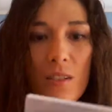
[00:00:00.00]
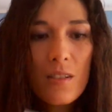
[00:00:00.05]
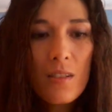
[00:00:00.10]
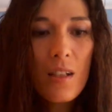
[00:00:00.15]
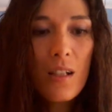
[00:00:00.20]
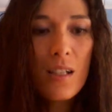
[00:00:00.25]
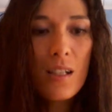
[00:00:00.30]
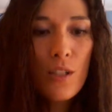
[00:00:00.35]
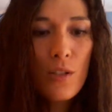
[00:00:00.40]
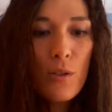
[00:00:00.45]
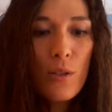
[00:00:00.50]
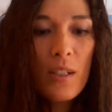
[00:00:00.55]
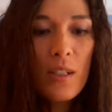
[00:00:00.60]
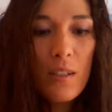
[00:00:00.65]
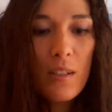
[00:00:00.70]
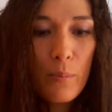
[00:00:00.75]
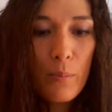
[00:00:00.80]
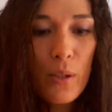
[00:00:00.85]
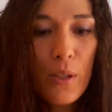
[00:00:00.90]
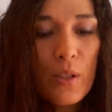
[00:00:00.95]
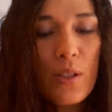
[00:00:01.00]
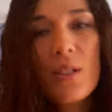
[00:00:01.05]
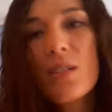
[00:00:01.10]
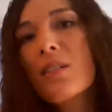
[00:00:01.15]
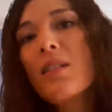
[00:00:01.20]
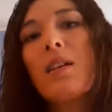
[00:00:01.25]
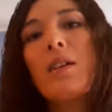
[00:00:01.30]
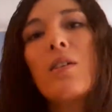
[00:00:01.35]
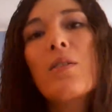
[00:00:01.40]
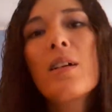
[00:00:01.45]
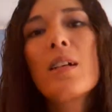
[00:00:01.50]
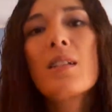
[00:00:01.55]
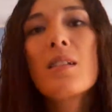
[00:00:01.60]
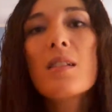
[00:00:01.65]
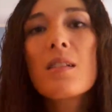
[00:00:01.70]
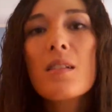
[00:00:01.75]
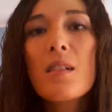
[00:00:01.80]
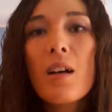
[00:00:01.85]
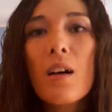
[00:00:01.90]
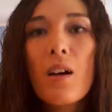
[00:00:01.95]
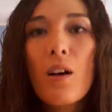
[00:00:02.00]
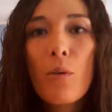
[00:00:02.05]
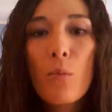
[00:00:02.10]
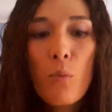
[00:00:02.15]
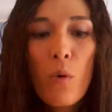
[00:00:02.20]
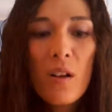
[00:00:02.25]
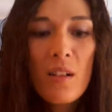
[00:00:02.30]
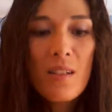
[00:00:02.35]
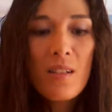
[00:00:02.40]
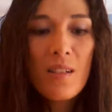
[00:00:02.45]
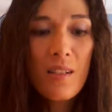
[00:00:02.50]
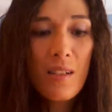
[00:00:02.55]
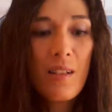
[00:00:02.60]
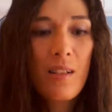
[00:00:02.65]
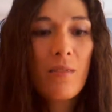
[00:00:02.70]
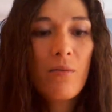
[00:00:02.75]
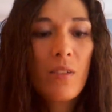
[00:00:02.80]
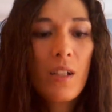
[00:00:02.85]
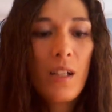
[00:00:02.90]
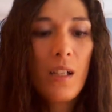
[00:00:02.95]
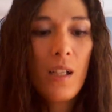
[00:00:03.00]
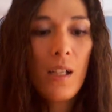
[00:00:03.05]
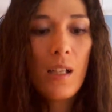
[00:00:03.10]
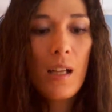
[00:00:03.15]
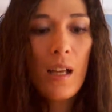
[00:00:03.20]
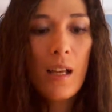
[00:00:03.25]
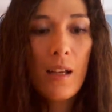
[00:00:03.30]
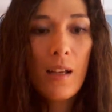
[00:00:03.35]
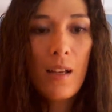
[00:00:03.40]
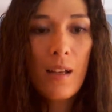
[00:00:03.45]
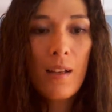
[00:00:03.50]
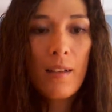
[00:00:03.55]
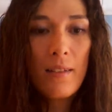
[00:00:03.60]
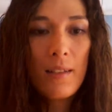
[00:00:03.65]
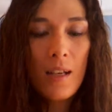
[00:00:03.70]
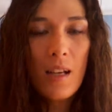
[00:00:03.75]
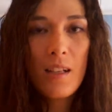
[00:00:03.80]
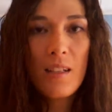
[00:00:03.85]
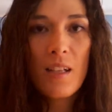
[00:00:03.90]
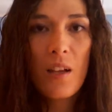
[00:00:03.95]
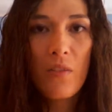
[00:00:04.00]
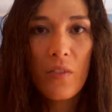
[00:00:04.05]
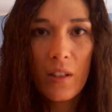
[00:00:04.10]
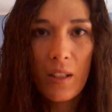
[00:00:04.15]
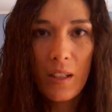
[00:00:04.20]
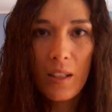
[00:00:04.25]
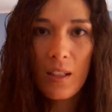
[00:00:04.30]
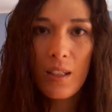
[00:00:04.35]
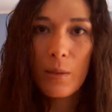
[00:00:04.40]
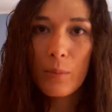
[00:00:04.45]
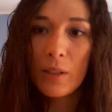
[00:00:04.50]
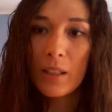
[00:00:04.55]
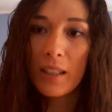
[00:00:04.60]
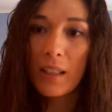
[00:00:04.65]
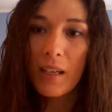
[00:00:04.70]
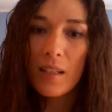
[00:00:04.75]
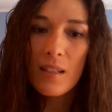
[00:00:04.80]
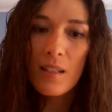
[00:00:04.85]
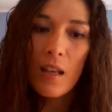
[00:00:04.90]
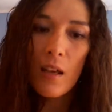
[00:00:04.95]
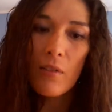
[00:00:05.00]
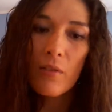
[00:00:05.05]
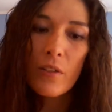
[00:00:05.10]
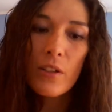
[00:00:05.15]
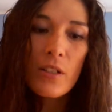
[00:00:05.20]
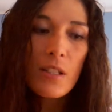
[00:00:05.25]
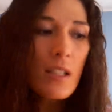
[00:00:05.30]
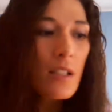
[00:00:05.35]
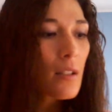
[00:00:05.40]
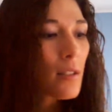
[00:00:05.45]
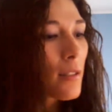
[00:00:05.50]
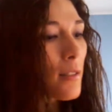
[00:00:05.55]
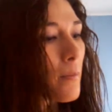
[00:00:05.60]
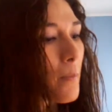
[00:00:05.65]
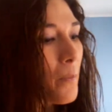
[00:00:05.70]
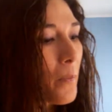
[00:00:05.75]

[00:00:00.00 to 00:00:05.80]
nice short book, so it's a one-sitting read, and I definitely am going to get to that very soon.